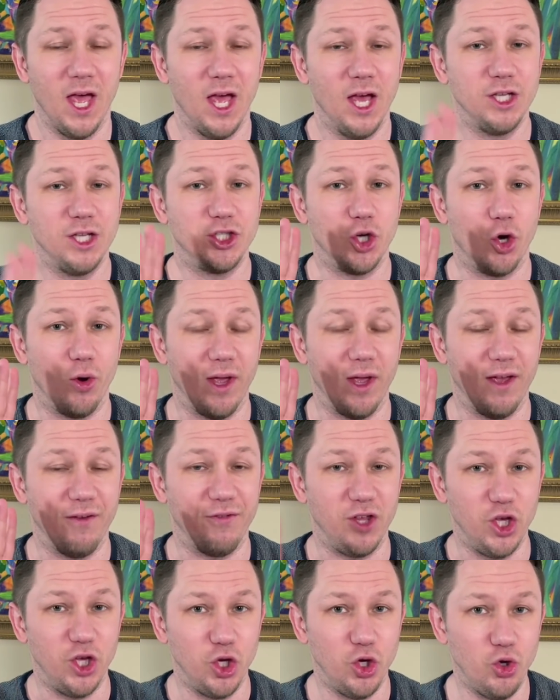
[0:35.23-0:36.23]
So if
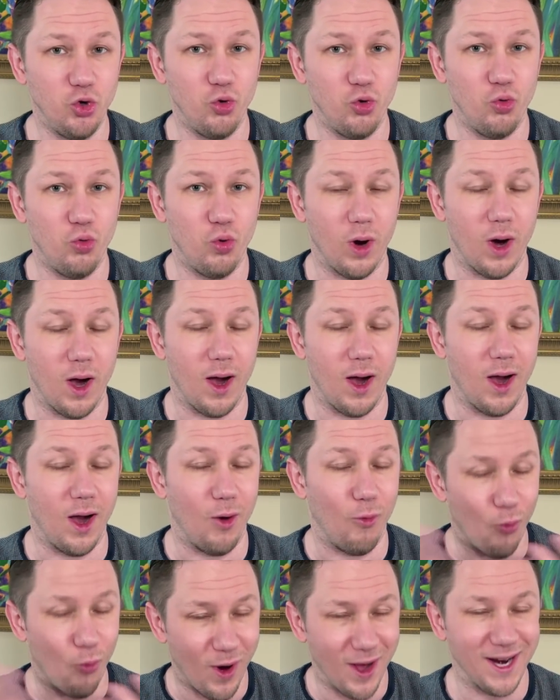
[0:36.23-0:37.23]
you
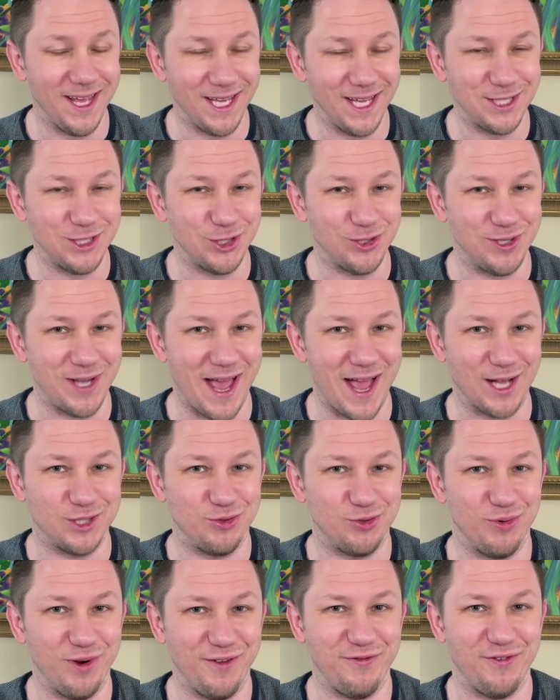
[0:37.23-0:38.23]
uh, want to get your
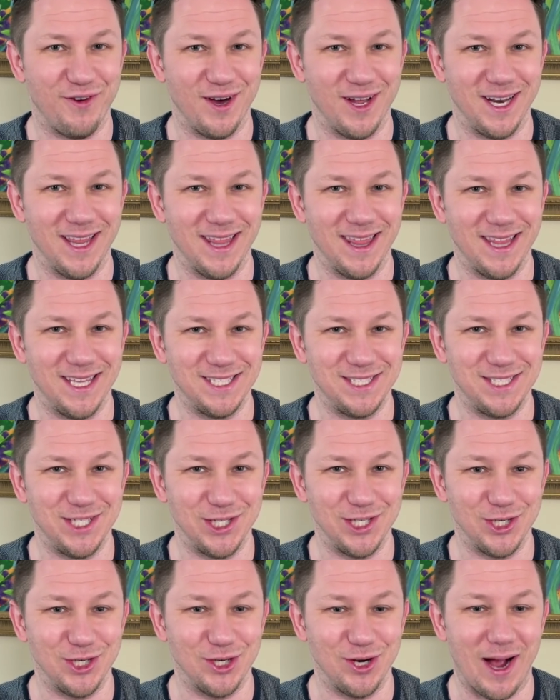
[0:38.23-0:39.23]
tax refund this
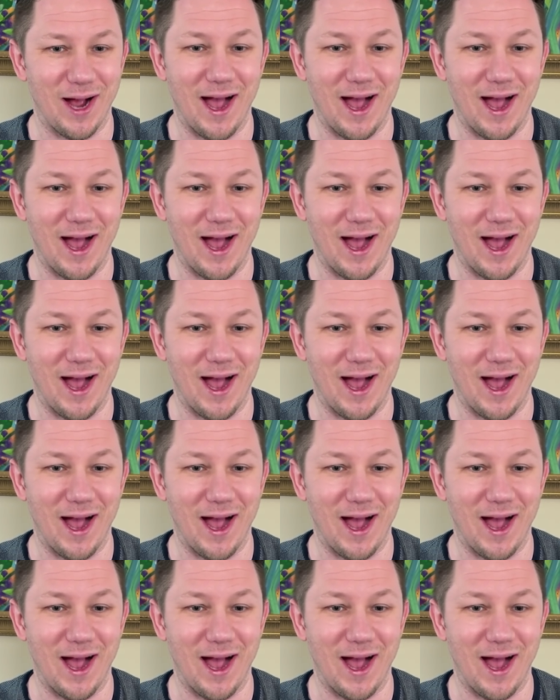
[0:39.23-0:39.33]
year,